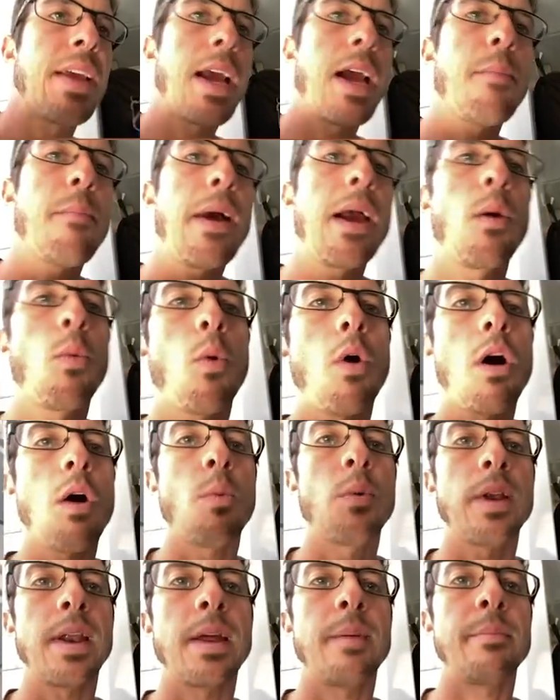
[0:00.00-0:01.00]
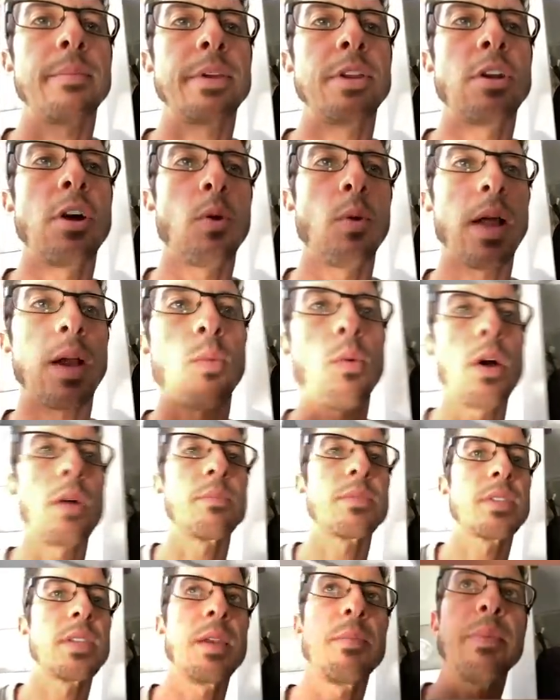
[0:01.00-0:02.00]
I might want when I'm, you know, like while I'm
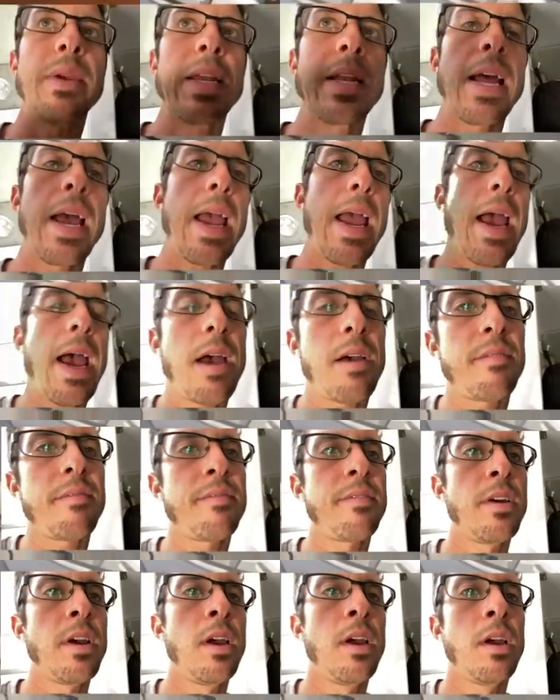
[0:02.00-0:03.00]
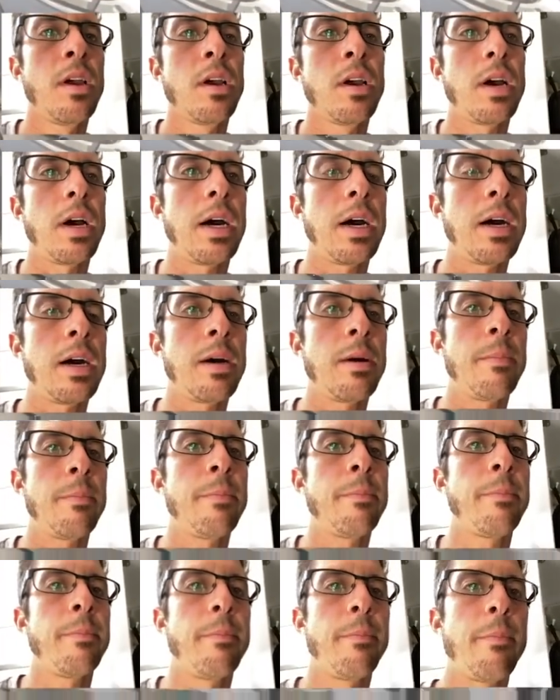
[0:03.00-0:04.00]
sleeping, I have
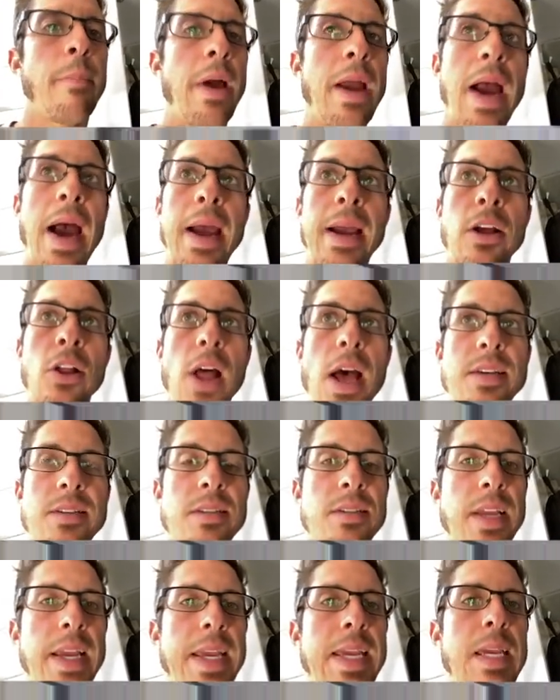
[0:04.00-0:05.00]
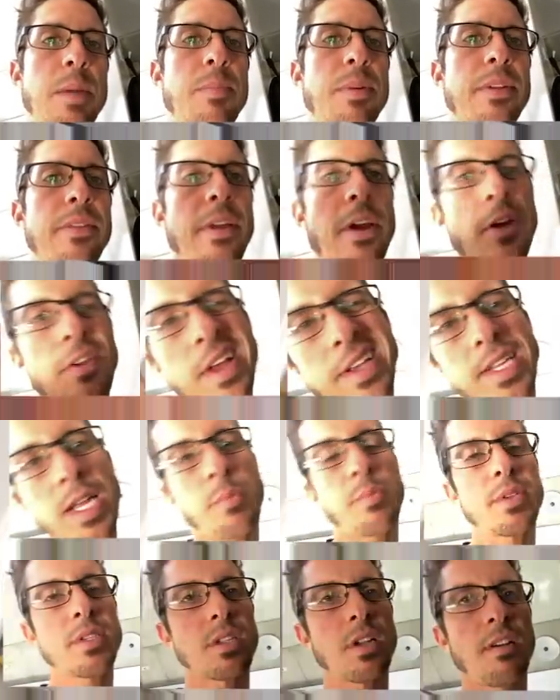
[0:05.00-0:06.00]
my eyeglasses I keep in there, that
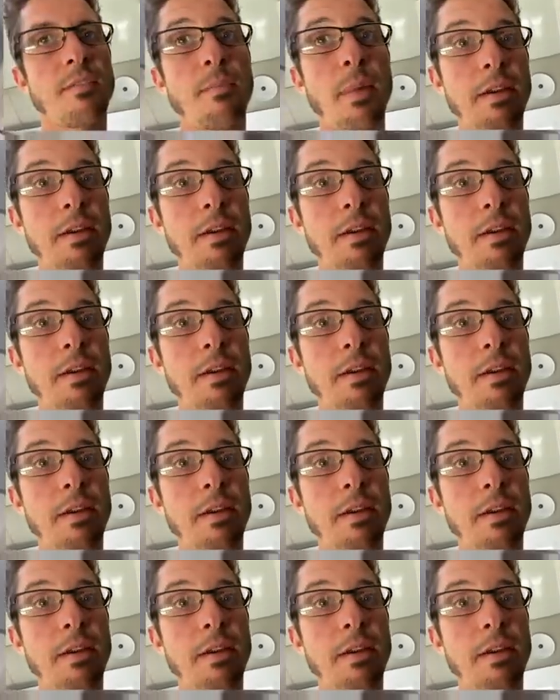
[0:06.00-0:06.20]
type of stuff.